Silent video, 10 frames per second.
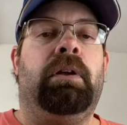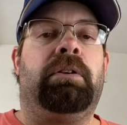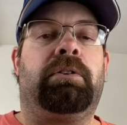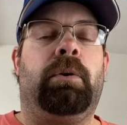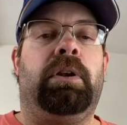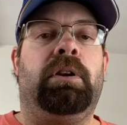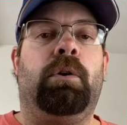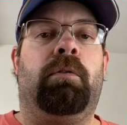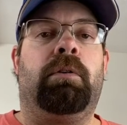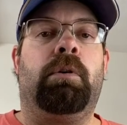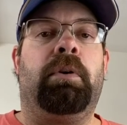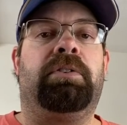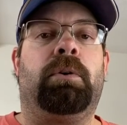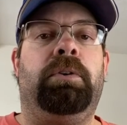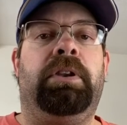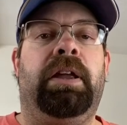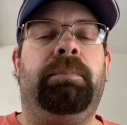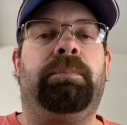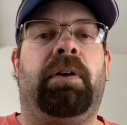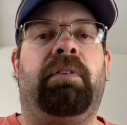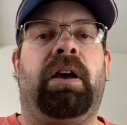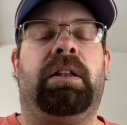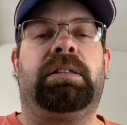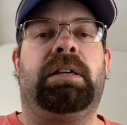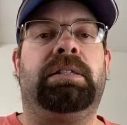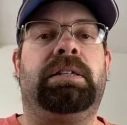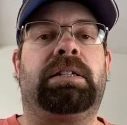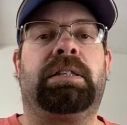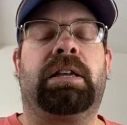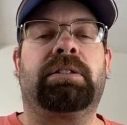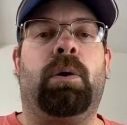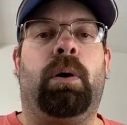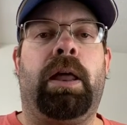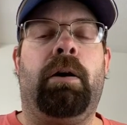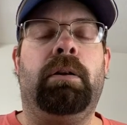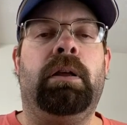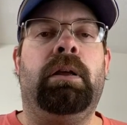Let's go ahead and go over what we sold today. I've got 6 things going out.